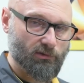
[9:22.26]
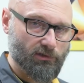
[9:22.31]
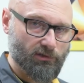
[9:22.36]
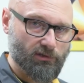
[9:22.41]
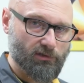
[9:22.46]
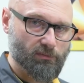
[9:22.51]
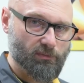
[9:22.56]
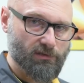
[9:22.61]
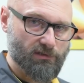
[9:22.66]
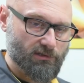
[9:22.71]
a
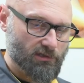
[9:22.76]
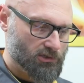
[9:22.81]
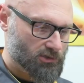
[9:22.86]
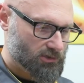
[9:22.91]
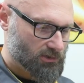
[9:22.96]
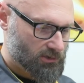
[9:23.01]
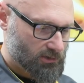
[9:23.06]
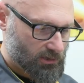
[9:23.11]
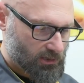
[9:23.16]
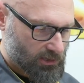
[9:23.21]
good
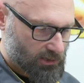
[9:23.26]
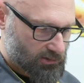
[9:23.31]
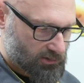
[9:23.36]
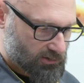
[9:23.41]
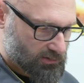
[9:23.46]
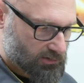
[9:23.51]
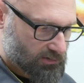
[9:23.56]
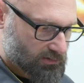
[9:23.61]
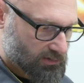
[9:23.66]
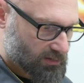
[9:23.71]
position
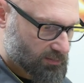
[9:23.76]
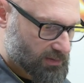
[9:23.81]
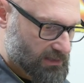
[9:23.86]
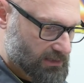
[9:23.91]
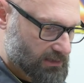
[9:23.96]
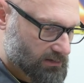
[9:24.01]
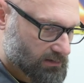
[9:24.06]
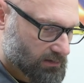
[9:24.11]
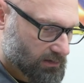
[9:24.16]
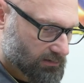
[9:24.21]
to do the
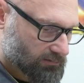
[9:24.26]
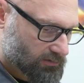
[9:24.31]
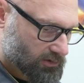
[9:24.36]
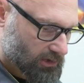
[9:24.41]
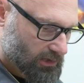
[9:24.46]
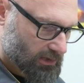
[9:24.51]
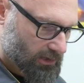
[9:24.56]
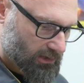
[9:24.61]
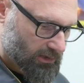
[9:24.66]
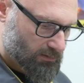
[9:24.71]
bead of
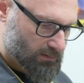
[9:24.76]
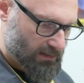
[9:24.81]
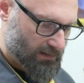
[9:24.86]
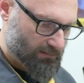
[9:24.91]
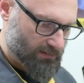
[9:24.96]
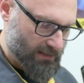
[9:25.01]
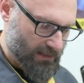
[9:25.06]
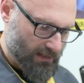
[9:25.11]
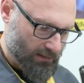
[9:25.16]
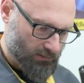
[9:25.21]
caulk around
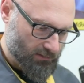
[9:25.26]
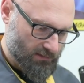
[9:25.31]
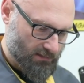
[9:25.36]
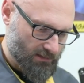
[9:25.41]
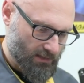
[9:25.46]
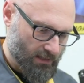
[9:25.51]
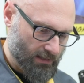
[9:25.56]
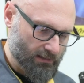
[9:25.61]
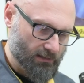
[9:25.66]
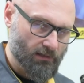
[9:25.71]
the
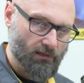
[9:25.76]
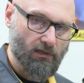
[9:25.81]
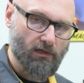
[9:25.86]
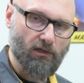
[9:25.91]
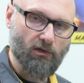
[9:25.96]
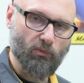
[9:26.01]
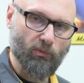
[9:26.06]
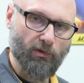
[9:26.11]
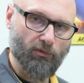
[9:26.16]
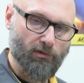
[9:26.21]
outside.
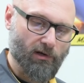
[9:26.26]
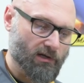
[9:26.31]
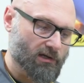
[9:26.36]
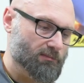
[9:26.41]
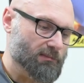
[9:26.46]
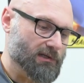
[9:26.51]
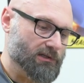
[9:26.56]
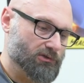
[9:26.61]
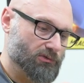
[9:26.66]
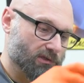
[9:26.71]
We
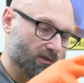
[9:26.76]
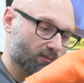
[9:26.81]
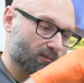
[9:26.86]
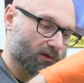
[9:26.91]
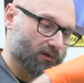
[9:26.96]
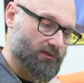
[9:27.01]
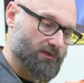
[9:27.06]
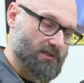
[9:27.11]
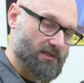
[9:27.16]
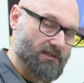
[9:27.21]
recommend doing
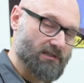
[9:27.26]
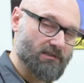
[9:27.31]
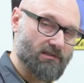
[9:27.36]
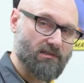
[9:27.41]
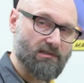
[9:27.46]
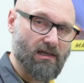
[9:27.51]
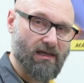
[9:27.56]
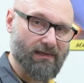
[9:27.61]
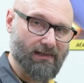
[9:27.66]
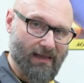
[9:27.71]
both the
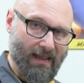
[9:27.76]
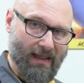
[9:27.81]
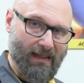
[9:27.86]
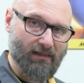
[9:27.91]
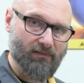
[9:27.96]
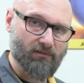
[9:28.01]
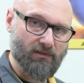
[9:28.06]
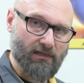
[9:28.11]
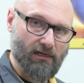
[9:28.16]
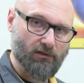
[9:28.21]
inside
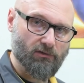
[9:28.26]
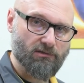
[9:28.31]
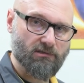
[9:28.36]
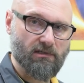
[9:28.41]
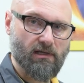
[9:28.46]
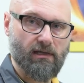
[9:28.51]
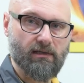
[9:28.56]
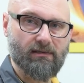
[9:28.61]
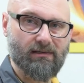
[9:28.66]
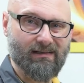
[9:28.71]
and the
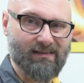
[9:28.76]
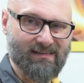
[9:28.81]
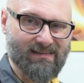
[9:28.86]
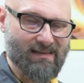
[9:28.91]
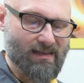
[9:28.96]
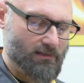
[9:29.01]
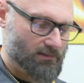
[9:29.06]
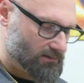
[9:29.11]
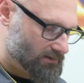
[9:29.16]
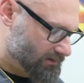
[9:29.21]
outside,
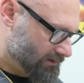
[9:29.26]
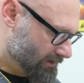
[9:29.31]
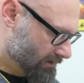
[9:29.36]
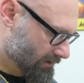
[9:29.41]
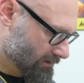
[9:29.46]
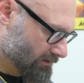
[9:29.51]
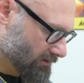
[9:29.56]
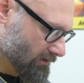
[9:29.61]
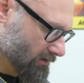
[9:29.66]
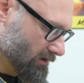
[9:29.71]
again, to
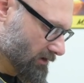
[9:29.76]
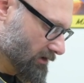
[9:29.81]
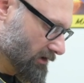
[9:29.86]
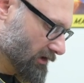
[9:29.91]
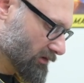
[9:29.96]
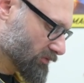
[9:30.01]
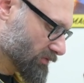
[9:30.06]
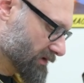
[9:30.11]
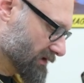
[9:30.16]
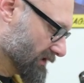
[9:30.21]
get
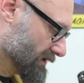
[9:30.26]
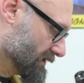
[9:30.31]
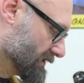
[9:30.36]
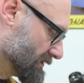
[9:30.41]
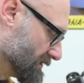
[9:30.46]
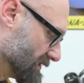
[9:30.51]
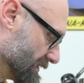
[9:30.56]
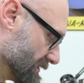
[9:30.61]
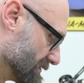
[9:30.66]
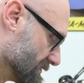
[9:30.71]
a really
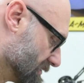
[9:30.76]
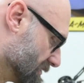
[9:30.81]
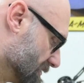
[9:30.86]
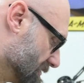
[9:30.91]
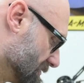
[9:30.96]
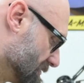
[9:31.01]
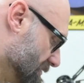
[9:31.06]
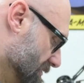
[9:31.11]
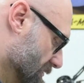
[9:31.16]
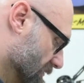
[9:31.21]
nice
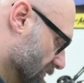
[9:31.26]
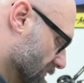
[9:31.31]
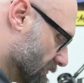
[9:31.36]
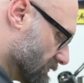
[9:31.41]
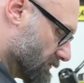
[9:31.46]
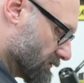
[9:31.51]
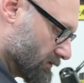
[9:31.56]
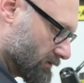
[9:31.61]
seal.